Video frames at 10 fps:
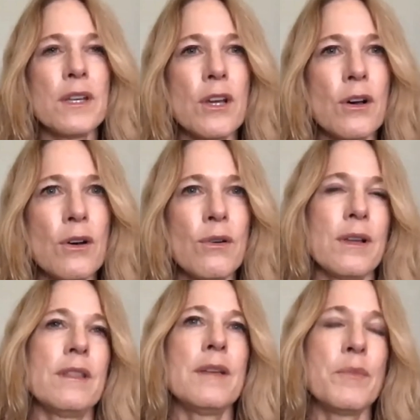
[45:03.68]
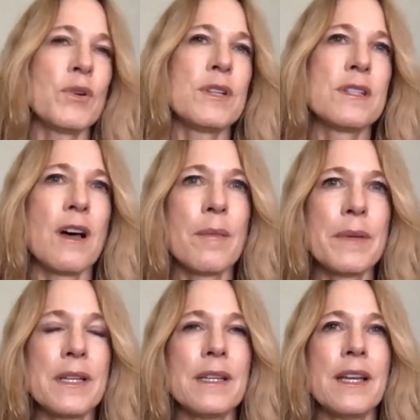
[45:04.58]
we know
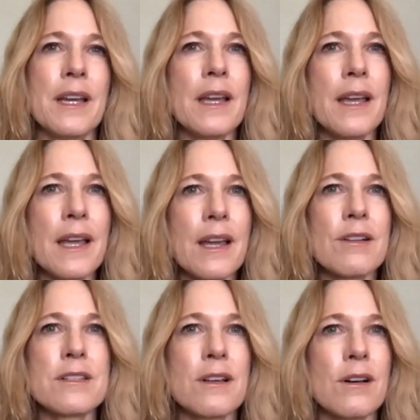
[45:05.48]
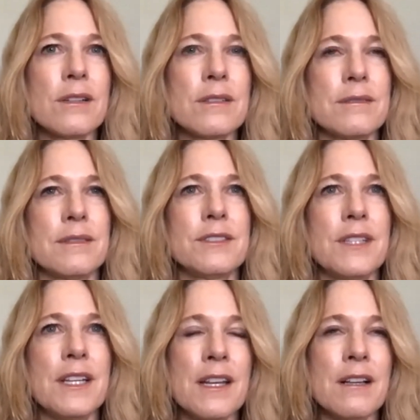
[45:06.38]
predominant aerosol
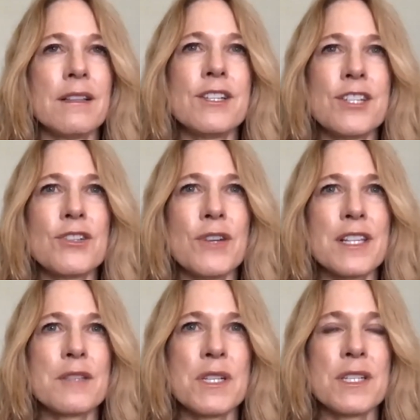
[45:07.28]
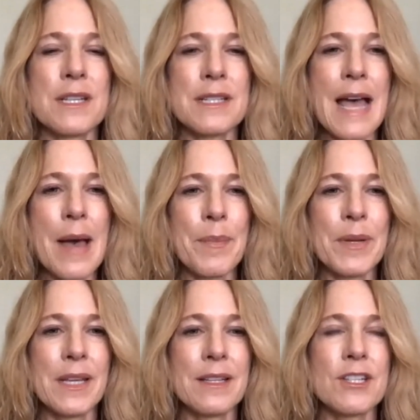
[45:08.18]
inhalation transmission is
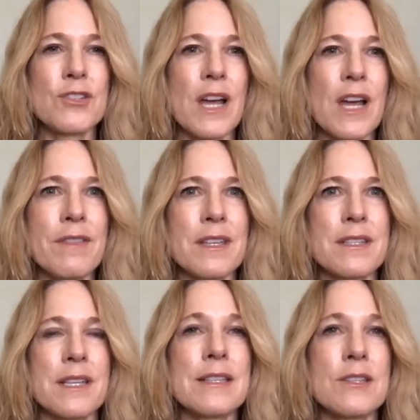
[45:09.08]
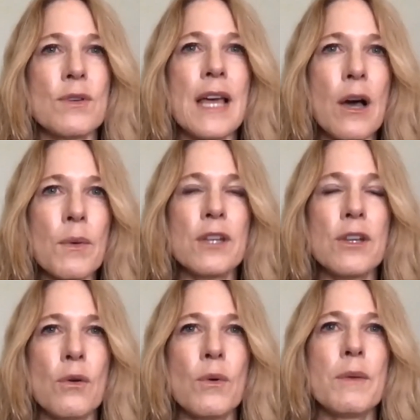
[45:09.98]
happening to drive this. And so now we
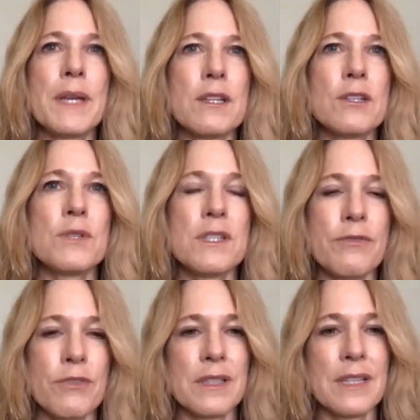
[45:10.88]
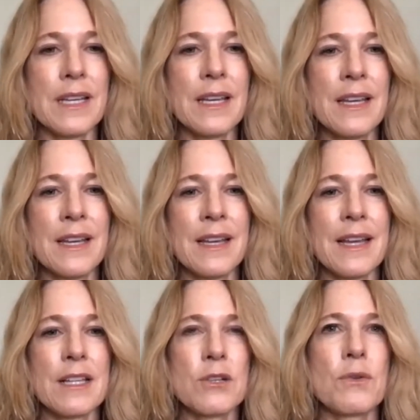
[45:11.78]
know what we can do differently.
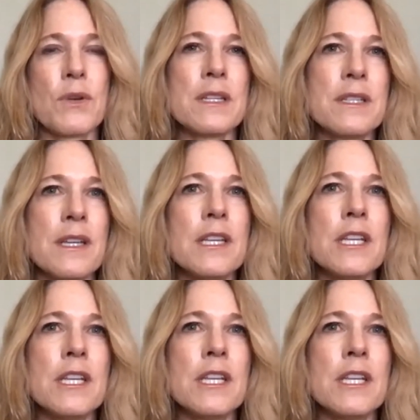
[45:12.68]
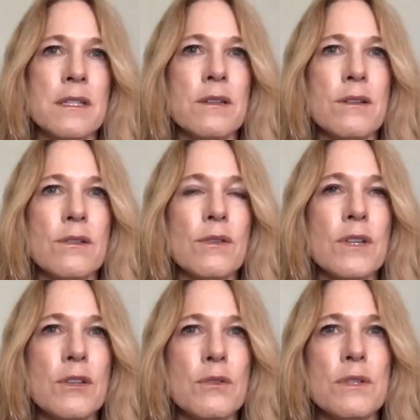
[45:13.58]
And so continuing to
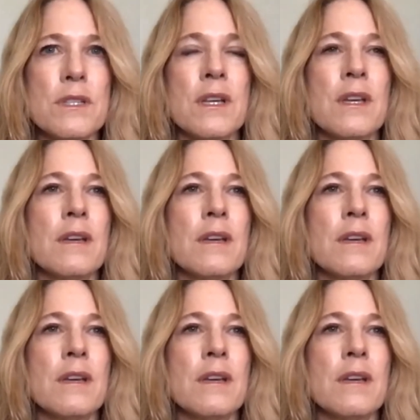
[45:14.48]
use